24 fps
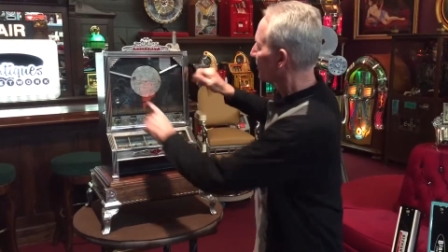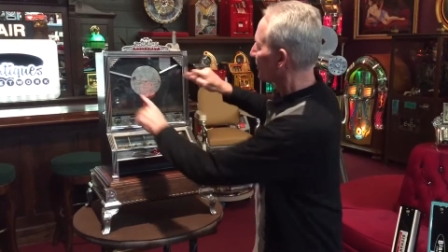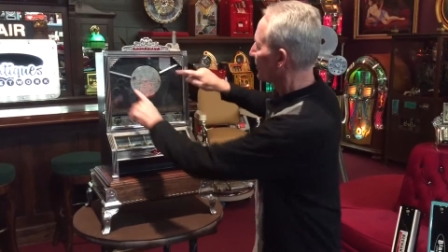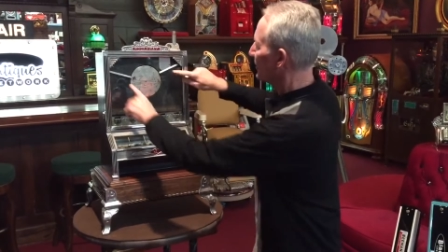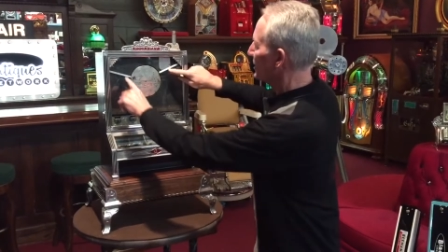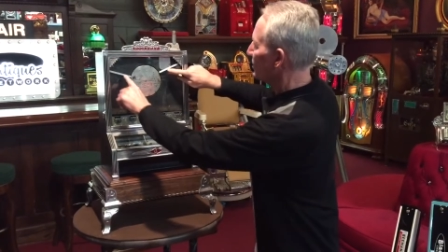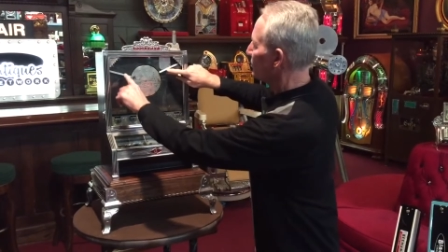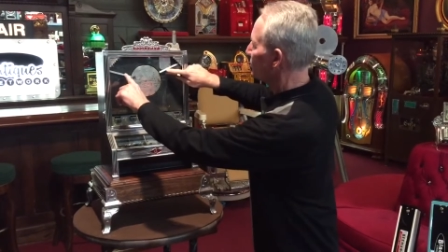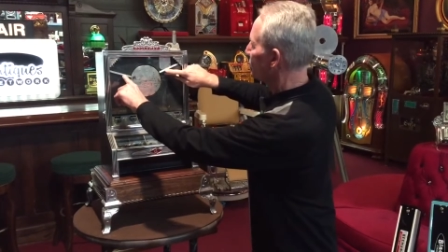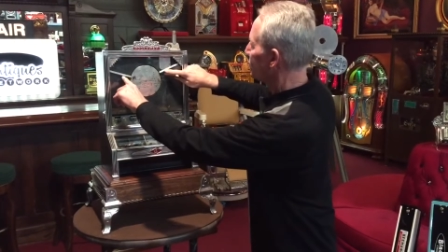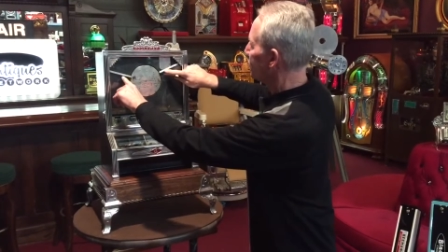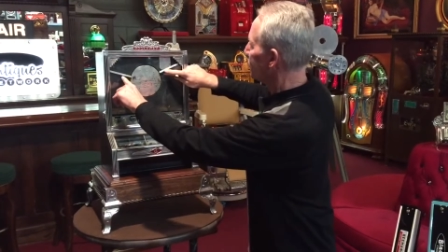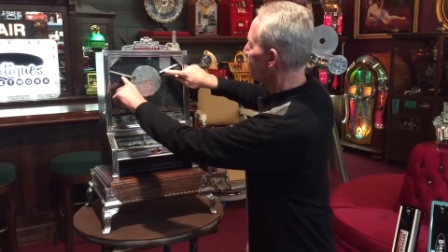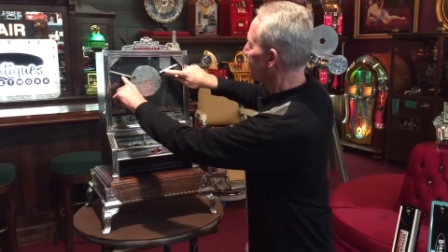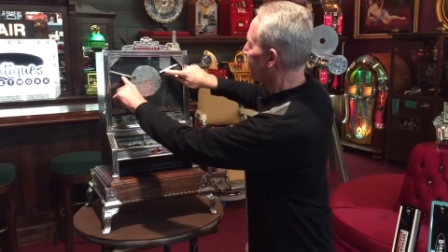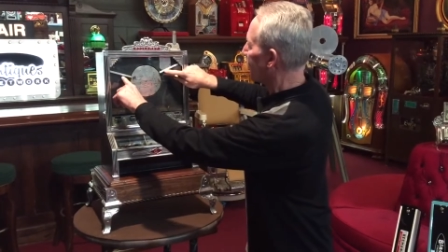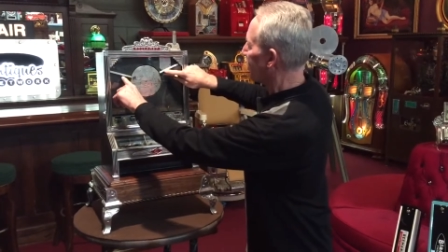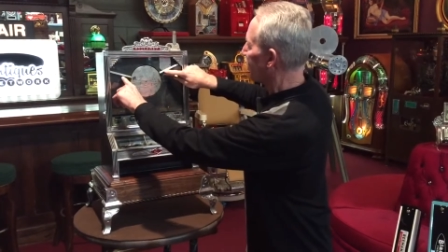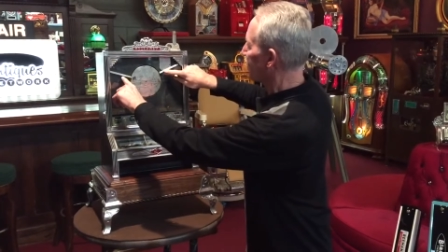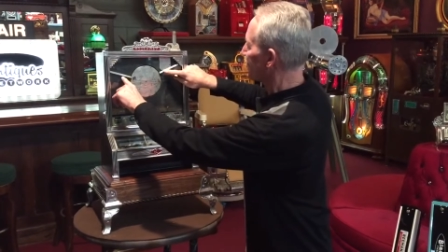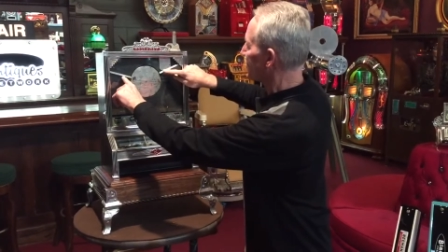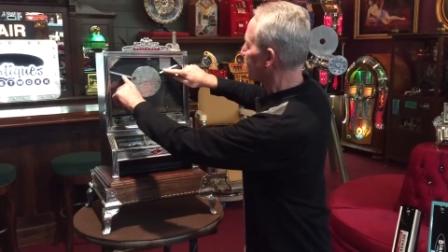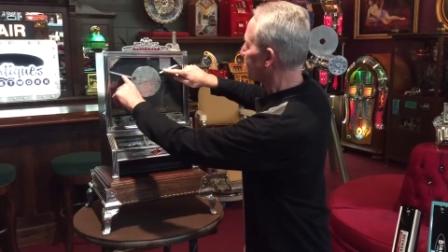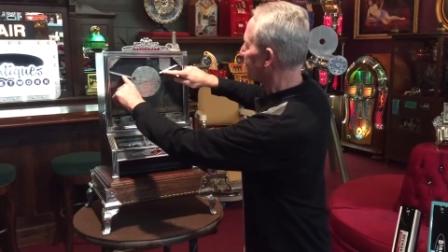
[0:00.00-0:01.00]
These two
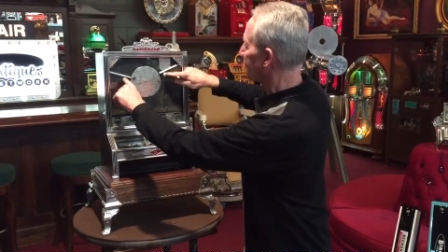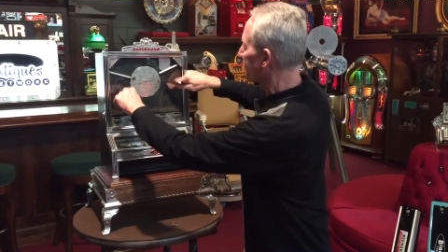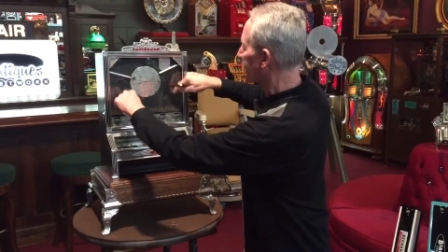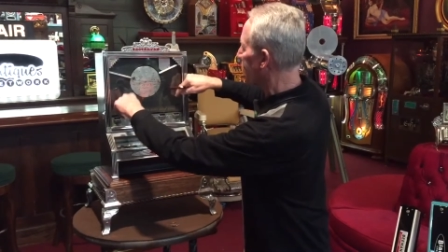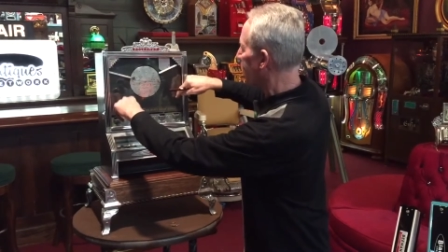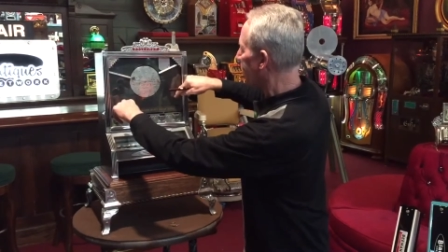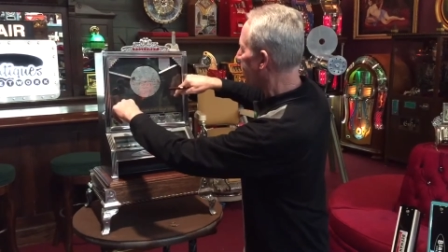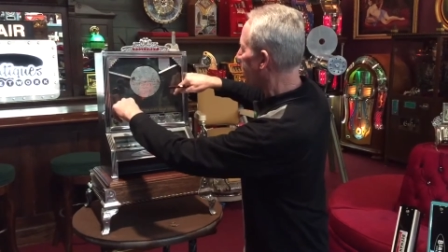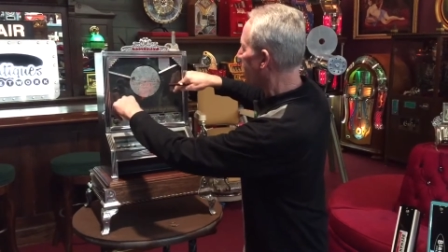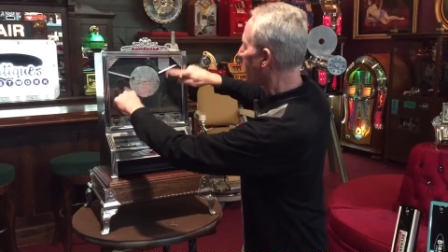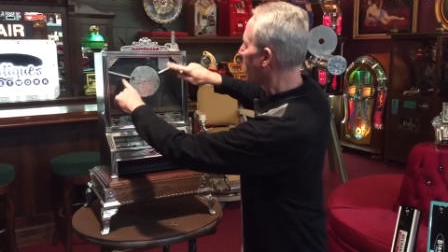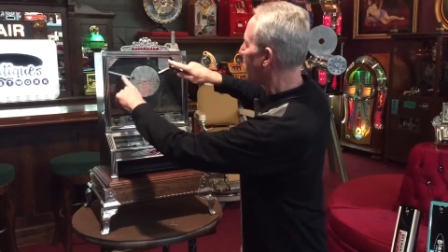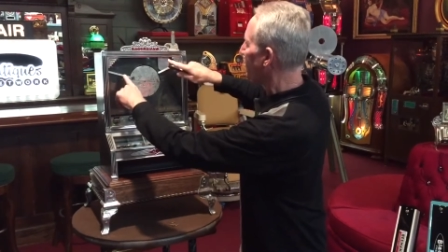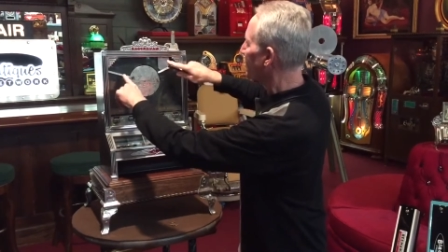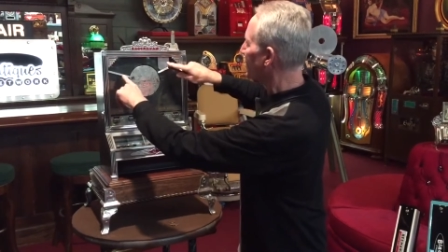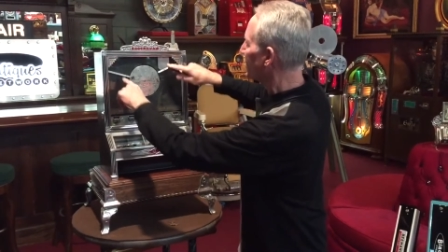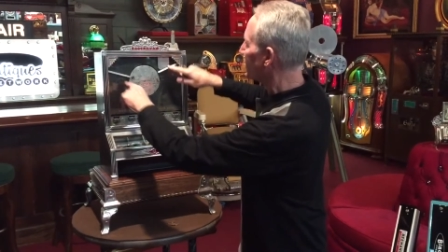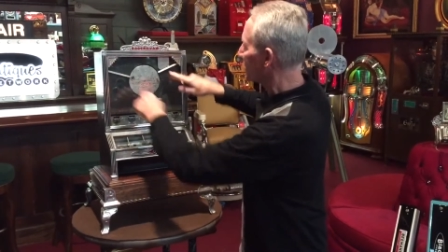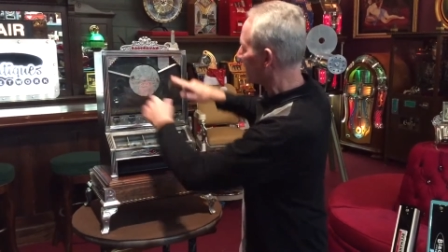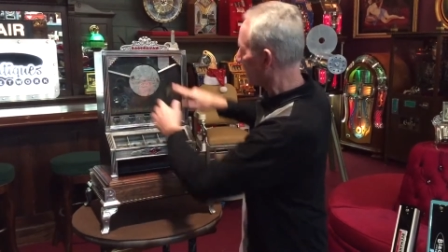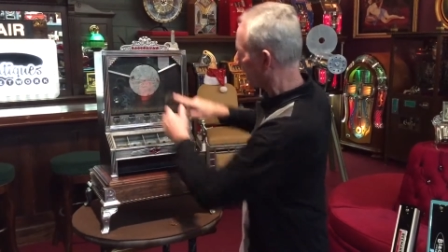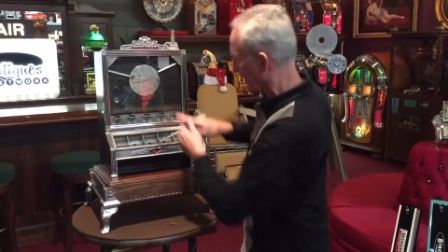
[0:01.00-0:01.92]
bars here will go up and